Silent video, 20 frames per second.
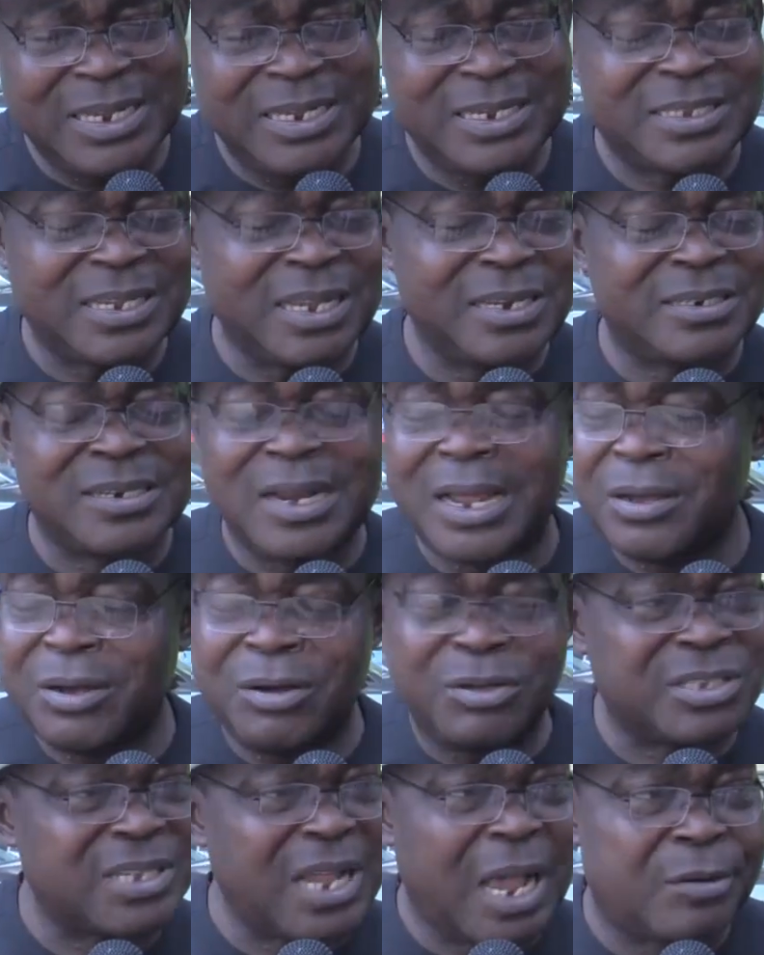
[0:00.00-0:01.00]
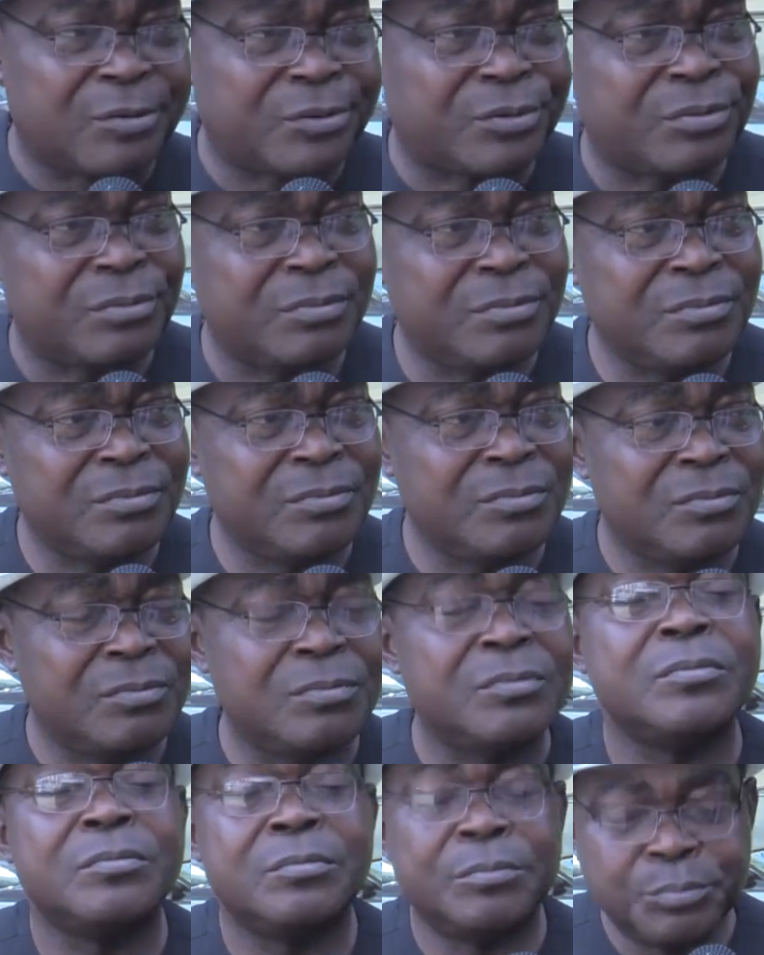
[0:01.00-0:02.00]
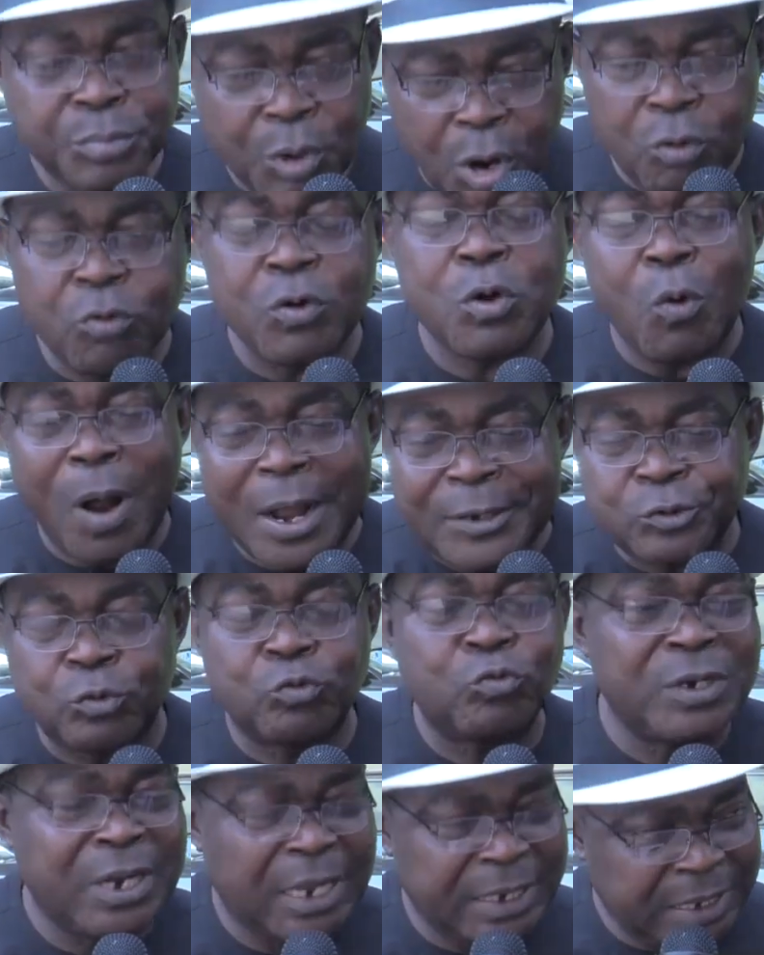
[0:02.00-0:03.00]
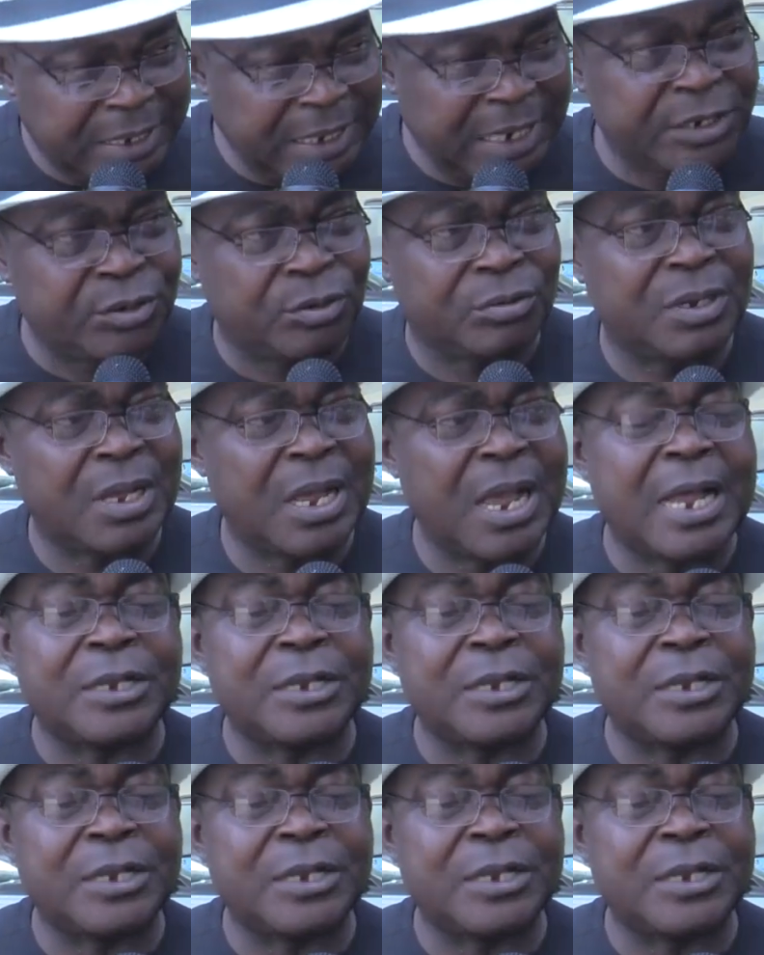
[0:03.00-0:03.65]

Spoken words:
Central, or South. But we want to win an election.